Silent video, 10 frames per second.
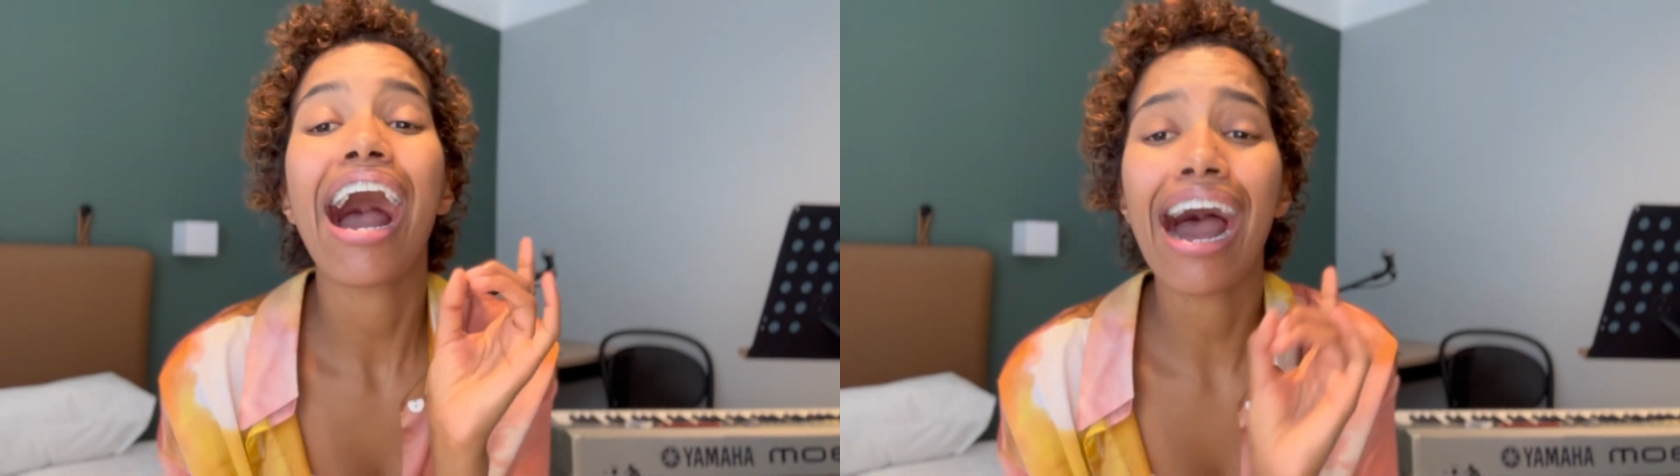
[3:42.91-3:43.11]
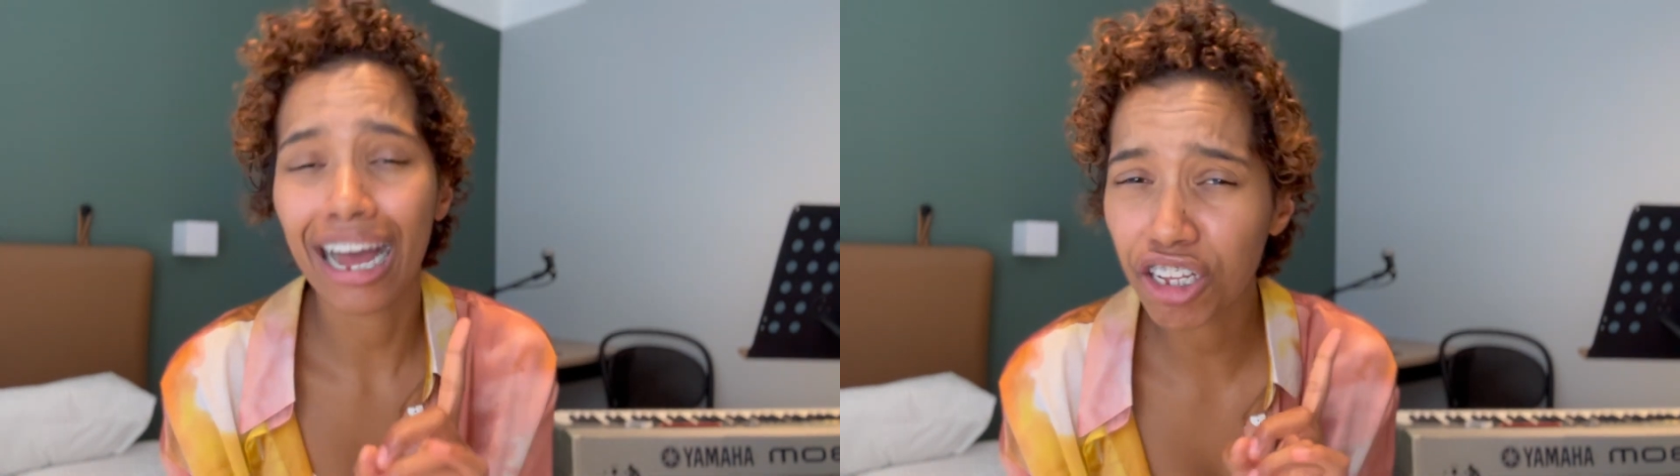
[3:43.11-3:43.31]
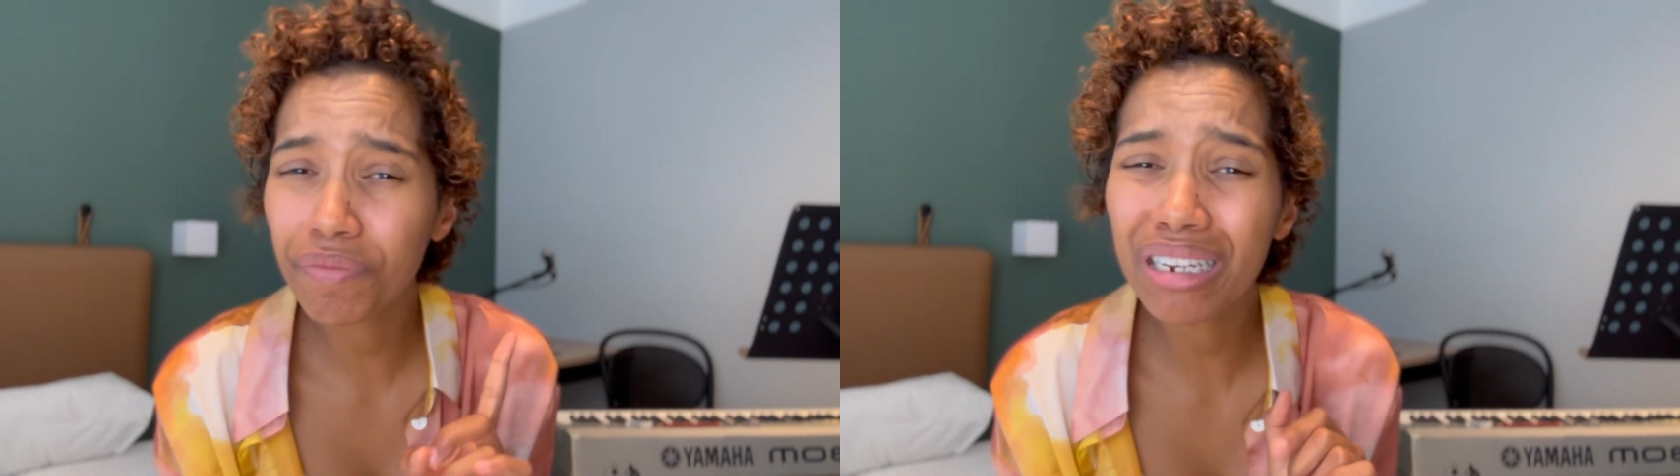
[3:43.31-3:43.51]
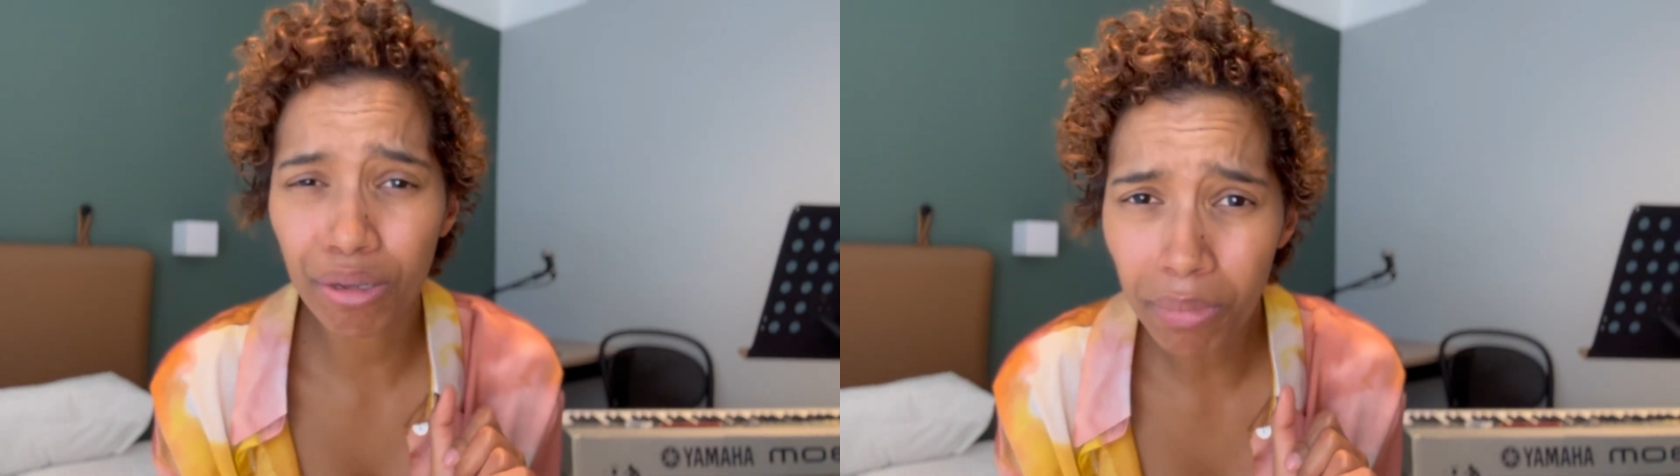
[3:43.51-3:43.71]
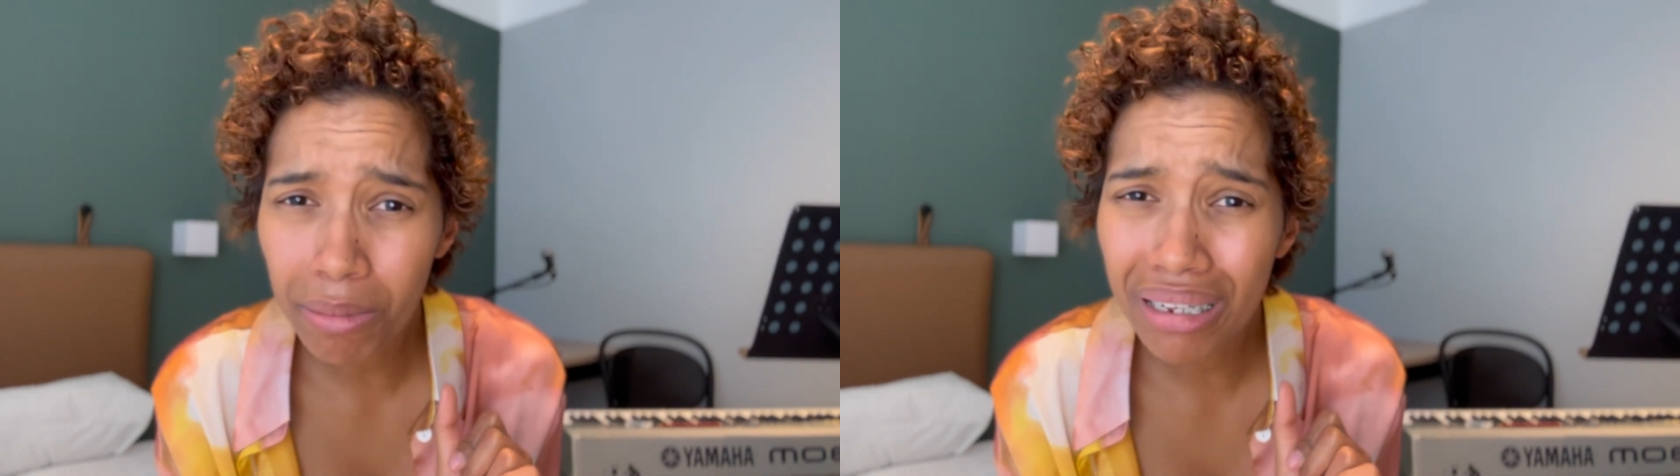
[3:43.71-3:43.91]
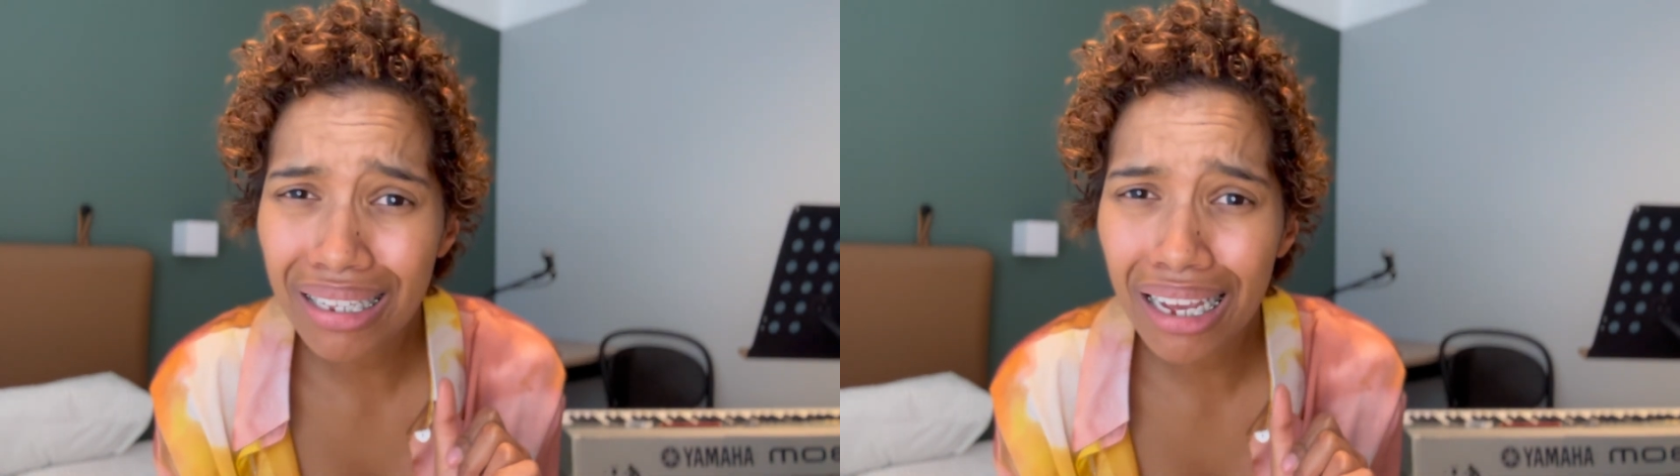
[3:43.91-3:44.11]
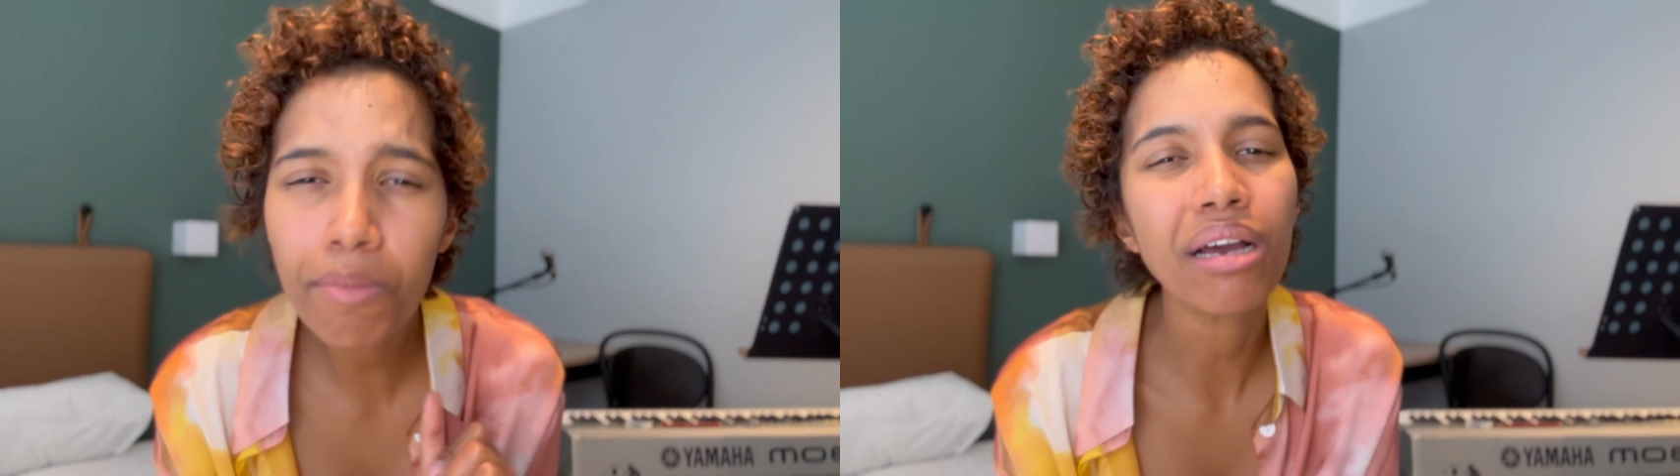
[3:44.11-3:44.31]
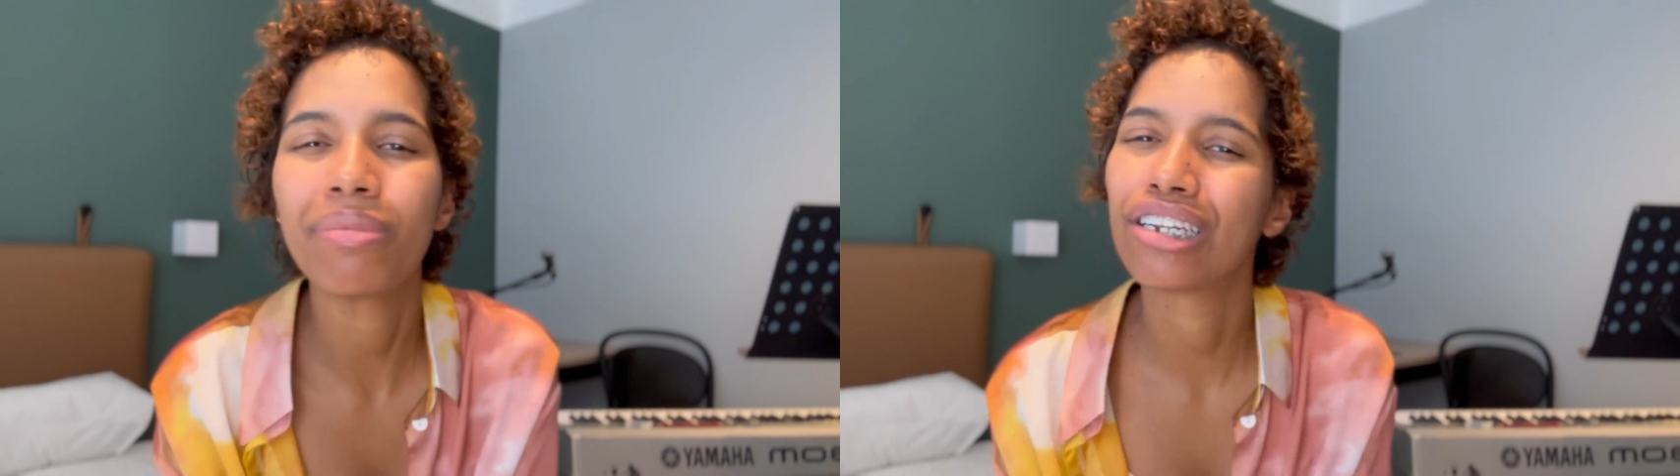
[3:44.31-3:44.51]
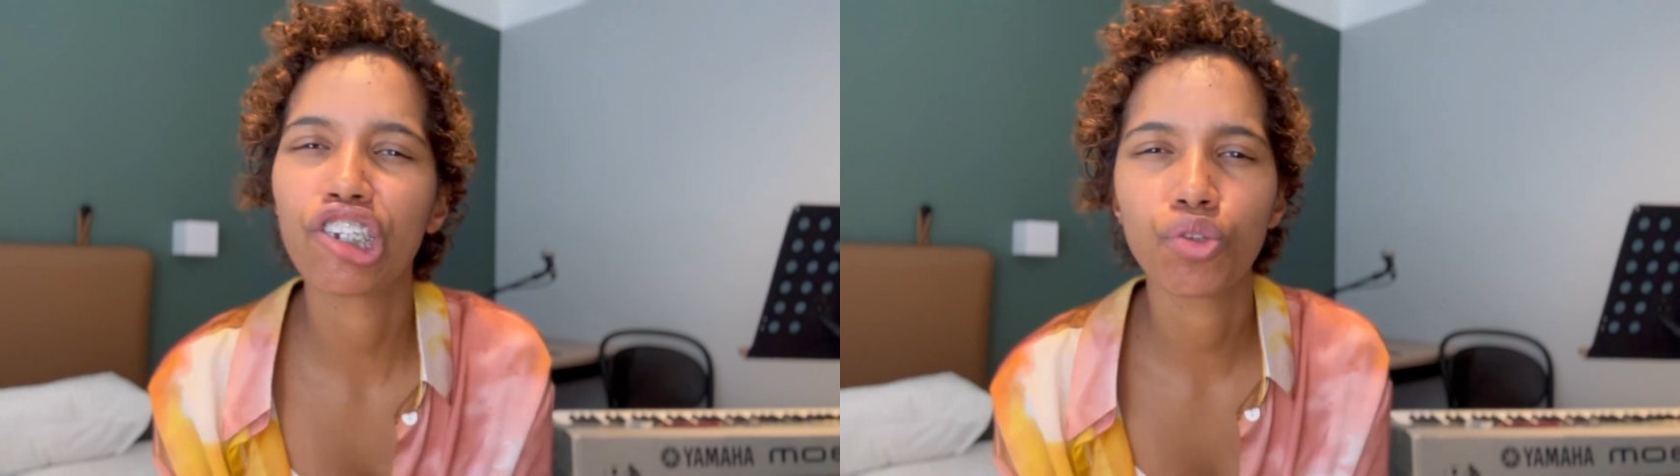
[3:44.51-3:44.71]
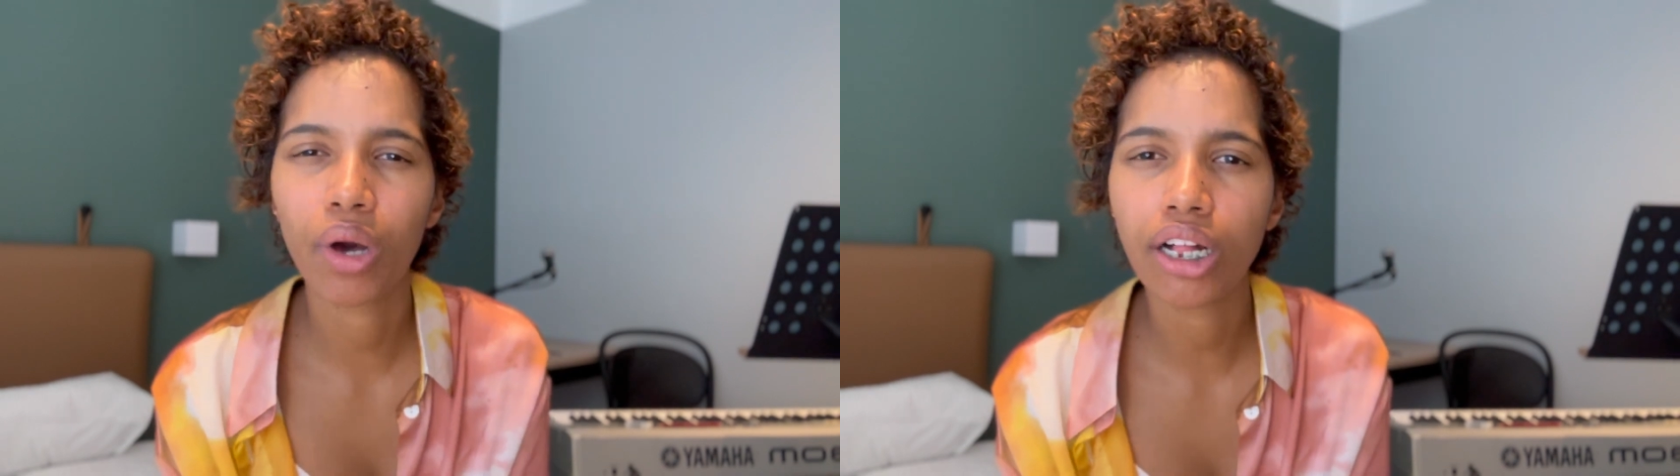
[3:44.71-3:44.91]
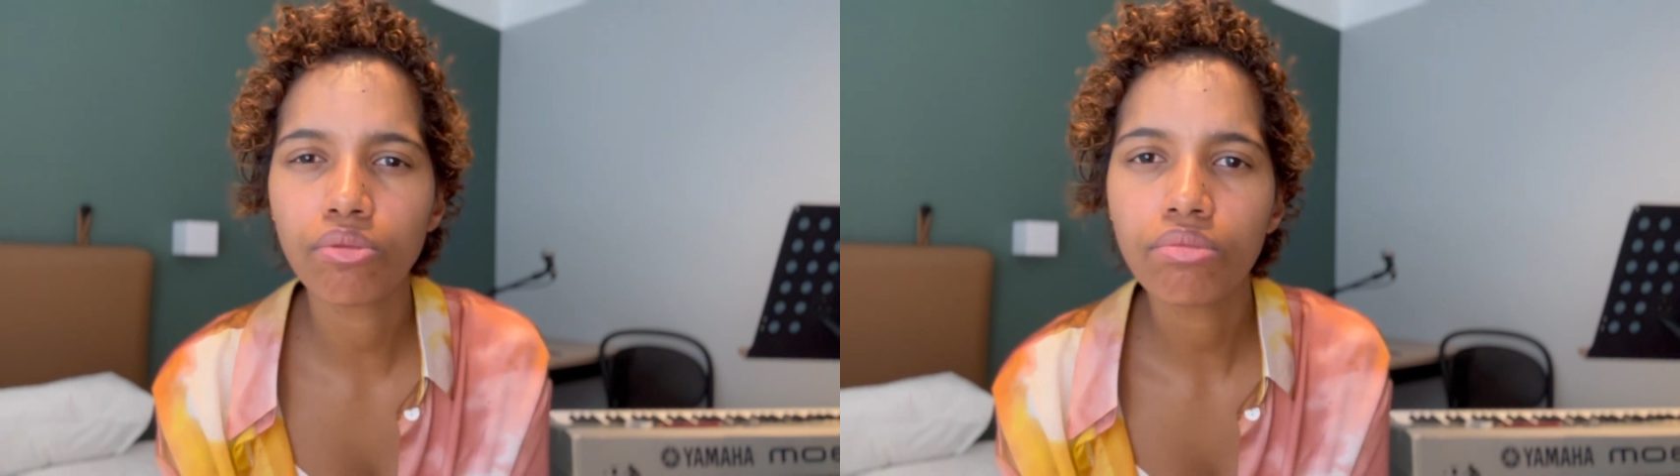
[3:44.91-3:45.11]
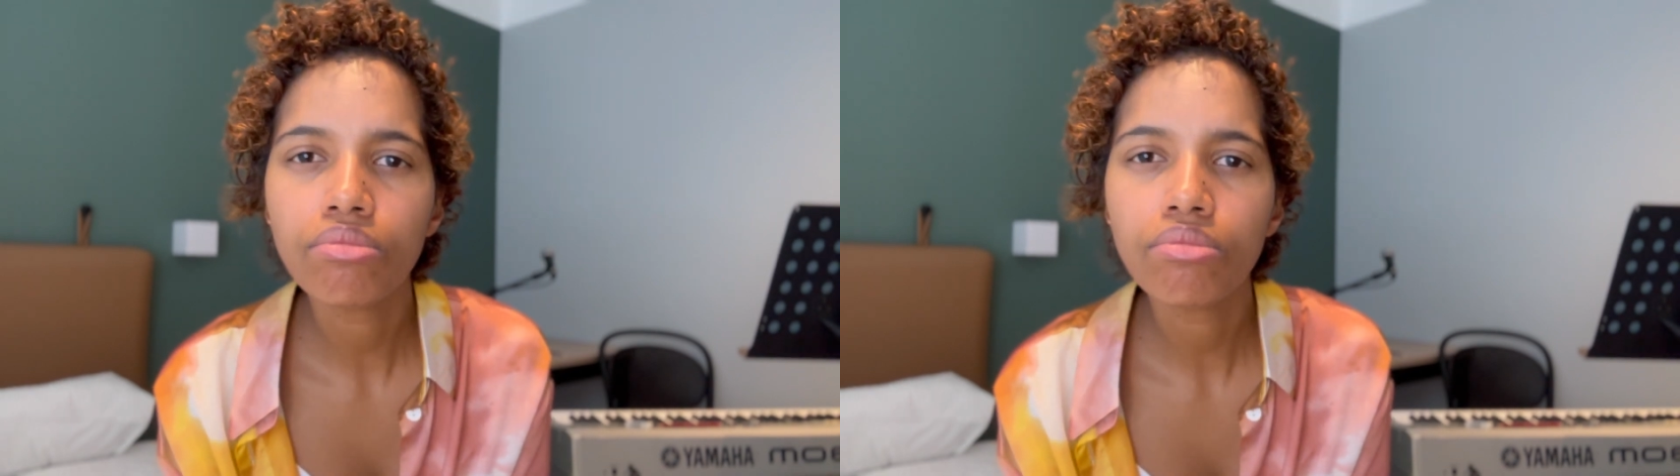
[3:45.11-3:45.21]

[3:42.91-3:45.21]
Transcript: I have been implementing my budget well.